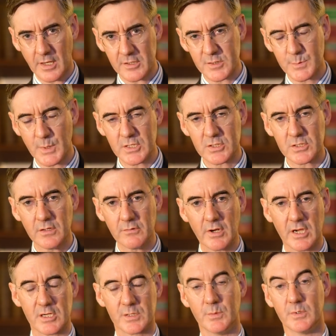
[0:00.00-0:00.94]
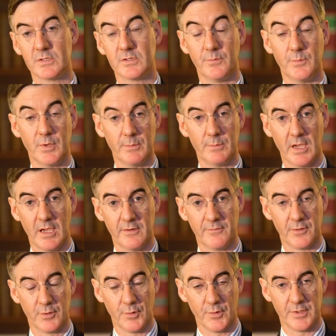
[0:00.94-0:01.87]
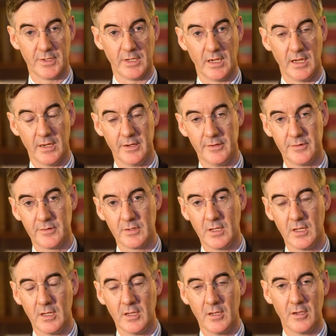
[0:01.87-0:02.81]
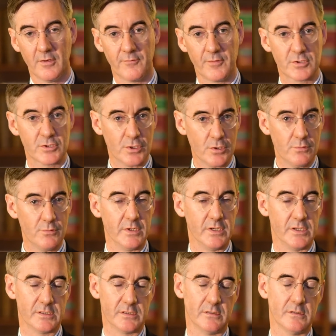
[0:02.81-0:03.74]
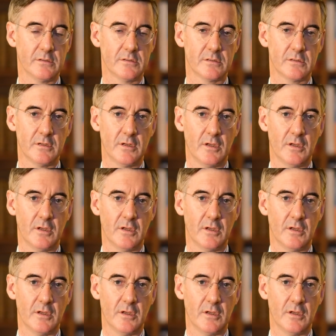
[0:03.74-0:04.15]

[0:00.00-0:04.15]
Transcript: Now, special arrangements have been made for Northern Ireland for two reasons.